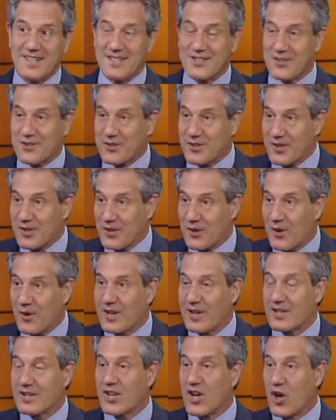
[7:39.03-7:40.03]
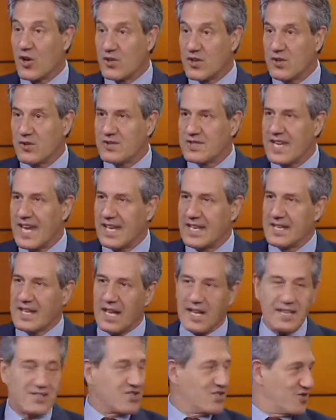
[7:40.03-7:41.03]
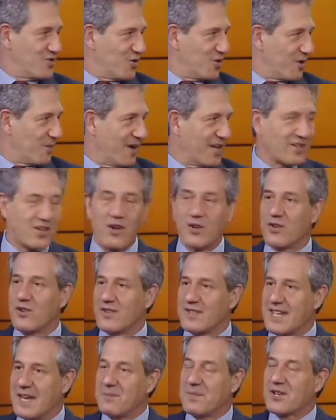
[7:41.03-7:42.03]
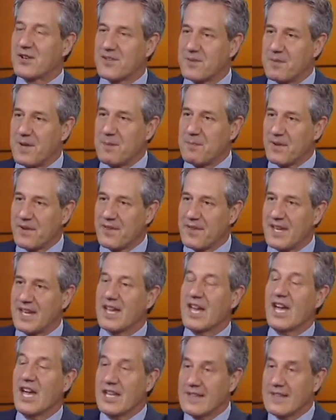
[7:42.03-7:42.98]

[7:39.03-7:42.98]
krill oil, CoQ10. Now let's just talk about CoQ10 because people think